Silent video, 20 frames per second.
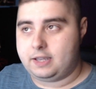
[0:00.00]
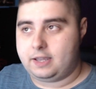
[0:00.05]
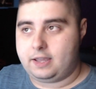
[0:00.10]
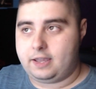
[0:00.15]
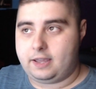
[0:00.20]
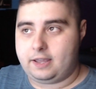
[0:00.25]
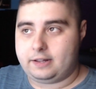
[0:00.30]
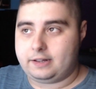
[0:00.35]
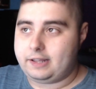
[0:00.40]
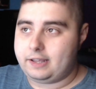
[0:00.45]

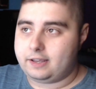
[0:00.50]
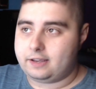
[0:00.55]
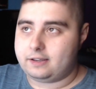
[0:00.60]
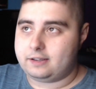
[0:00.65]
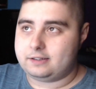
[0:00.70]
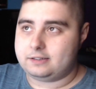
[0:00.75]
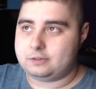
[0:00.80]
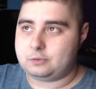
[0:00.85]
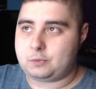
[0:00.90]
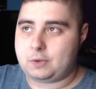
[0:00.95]
and
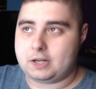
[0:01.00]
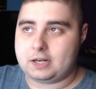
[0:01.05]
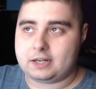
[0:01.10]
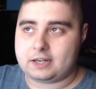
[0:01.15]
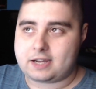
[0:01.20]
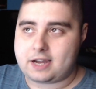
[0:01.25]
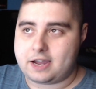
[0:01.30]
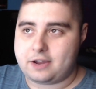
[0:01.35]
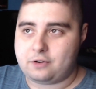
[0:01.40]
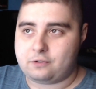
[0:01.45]
one
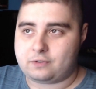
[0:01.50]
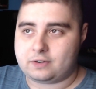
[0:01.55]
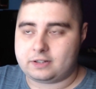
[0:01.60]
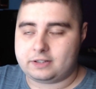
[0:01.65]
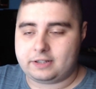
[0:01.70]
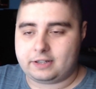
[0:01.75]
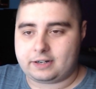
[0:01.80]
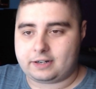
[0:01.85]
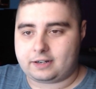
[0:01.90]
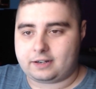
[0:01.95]
guy over
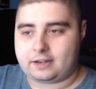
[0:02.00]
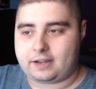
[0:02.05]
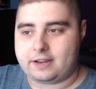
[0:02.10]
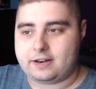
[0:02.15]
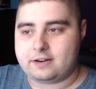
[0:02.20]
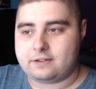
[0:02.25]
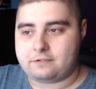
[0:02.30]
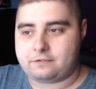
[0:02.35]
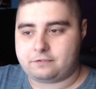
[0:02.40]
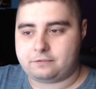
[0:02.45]
there
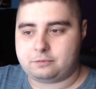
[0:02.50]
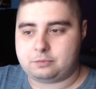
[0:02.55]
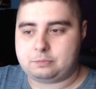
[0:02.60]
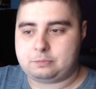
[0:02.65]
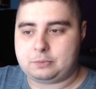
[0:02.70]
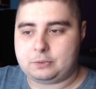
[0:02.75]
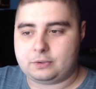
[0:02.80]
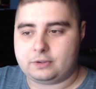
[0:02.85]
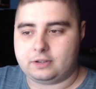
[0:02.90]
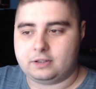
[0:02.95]
kind of
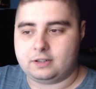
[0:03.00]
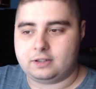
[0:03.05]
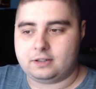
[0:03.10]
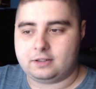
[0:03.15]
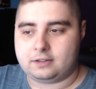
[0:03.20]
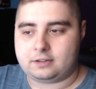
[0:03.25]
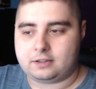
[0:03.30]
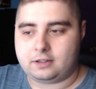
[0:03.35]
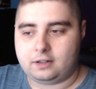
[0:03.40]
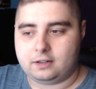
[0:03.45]

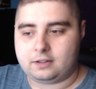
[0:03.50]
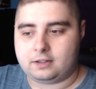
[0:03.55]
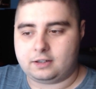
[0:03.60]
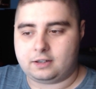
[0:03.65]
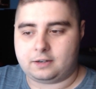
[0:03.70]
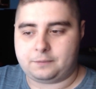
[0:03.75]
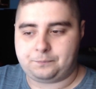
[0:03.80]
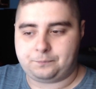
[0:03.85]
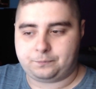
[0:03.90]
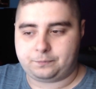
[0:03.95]
told
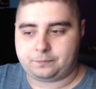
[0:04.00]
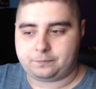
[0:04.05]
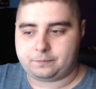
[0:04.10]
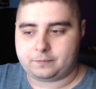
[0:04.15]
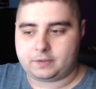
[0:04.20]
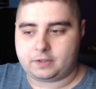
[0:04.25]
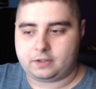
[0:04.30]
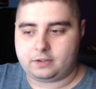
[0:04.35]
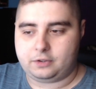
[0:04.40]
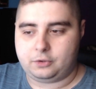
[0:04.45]
her,
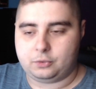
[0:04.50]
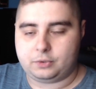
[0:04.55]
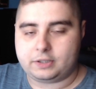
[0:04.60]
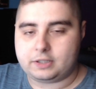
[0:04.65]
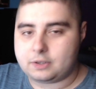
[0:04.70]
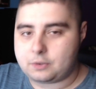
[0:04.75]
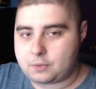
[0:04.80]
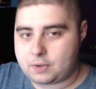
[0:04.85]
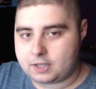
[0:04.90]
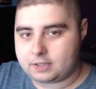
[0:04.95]
you
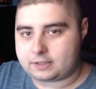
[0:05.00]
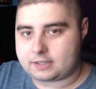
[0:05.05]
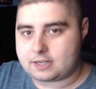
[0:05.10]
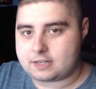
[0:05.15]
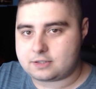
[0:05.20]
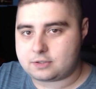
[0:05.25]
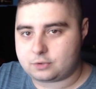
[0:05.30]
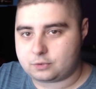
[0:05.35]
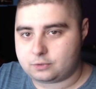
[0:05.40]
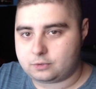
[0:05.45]
didn't want
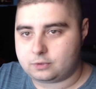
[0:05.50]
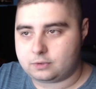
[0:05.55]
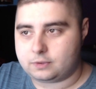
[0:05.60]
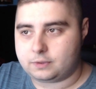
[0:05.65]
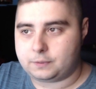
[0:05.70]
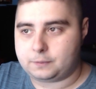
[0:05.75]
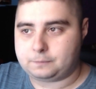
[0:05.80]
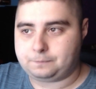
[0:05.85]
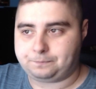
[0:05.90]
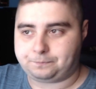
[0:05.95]
us
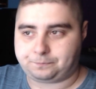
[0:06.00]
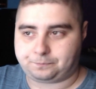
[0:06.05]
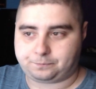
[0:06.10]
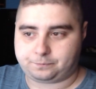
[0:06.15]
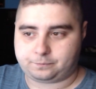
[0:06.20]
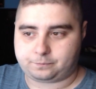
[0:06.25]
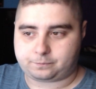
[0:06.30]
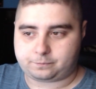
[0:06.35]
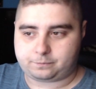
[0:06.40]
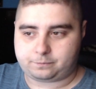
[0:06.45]
to
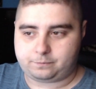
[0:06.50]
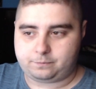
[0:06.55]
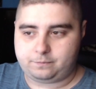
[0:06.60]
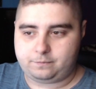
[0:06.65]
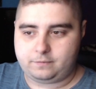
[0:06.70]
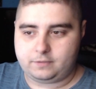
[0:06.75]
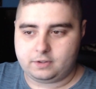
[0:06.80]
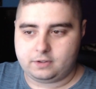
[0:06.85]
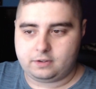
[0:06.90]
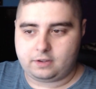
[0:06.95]

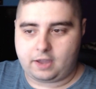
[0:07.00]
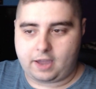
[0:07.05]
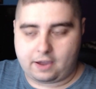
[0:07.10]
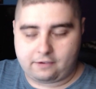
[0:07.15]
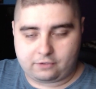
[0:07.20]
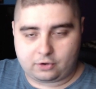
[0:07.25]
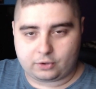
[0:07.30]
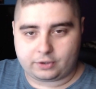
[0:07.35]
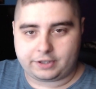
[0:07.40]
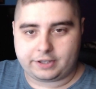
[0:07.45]

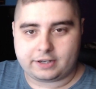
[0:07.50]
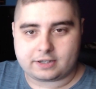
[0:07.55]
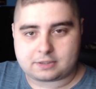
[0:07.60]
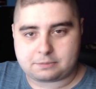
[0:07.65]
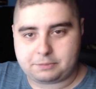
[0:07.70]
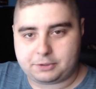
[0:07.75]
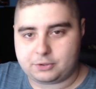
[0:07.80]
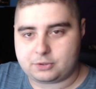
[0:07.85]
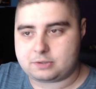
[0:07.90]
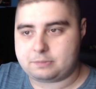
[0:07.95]
have our gears
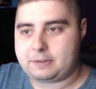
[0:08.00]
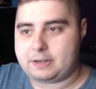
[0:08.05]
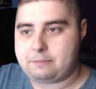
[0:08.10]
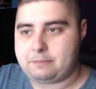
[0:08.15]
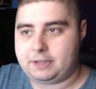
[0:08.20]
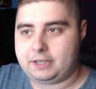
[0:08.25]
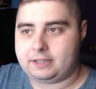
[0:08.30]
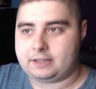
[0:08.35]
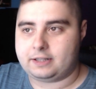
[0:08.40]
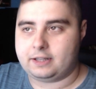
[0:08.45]
be used by
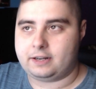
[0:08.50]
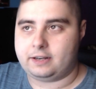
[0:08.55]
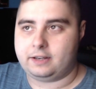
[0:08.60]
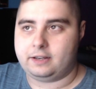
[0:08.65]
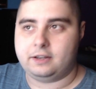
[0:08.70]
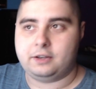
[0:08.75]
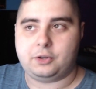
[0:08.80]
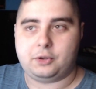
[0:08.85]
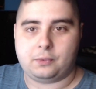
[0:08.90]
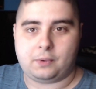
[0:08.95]

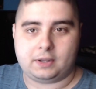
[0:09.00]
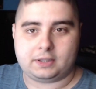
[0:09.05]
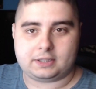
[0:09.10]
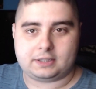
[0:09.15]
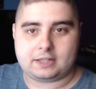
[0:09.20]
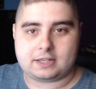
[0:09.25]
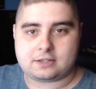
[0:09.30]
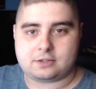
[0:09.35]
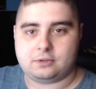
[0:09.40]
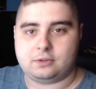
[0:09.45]
military, you
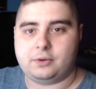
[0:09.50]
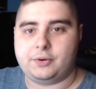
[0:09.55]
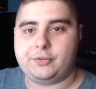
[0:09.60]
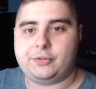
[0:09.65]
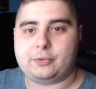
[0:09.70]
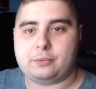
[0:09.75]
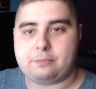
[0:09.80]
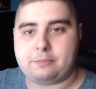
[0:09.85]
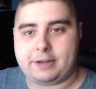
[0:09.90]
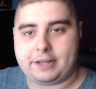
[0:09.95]
wanted us to go
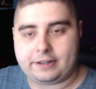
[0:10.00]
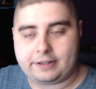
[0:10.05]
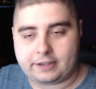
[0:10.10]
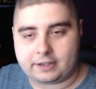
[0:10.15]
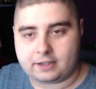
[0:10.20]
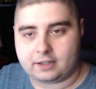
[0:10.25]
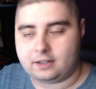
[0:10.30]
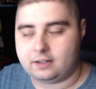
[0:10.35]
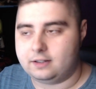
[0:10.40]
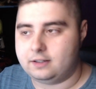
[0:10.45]
into
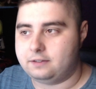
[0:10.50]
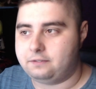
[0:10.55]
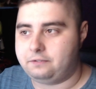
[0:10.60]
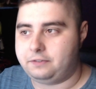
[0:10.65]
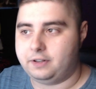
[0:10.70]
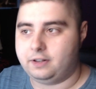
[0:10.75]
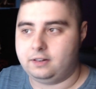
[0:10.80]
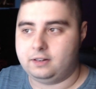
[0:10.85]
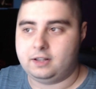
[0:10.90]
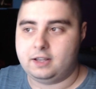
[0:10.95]
medical
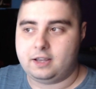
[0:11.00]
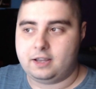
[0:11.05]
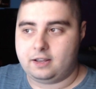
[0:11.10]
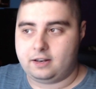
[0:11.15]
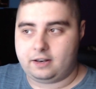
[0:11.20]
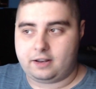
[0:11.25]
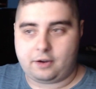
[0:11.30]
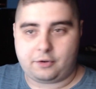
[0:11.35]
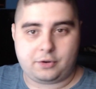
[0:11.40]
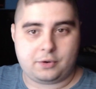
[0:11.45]
field,
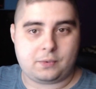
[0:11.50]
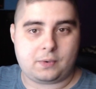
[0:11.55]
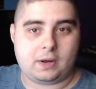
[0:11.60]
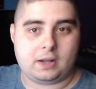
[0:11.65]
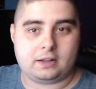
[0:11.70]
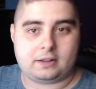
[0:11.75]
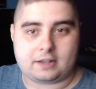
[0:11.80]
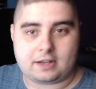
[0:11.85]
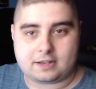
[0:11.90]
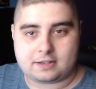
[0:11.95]
now you
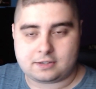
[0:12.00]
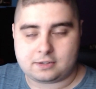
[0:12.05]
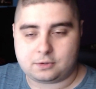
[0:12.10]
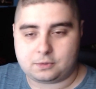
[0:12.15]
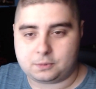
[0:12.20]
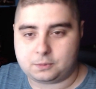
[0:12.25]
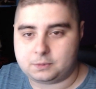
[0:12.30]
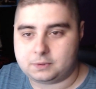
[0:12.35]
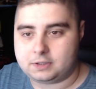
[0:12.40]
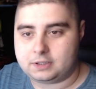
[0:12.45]
want us
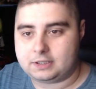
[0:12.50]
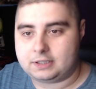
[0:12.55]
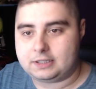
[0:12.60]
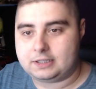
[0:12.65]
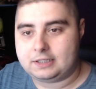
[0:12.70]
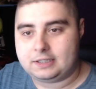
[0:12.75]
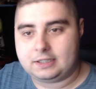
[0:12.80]
to